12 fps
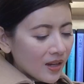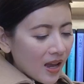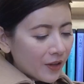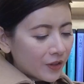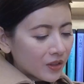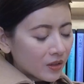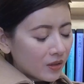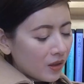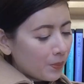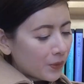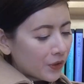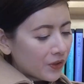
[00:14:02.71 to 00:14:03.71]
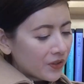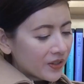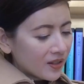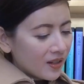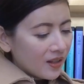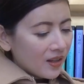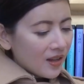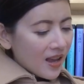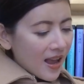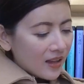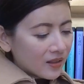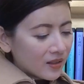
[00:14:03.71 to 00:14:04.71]
at her slippers,
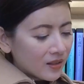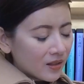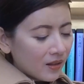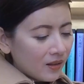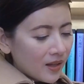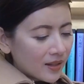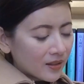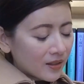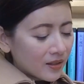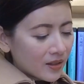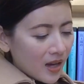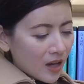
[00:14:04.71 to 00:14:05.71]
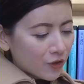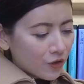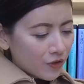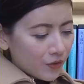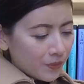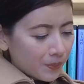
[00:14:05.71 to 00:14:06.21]
as still as a statue.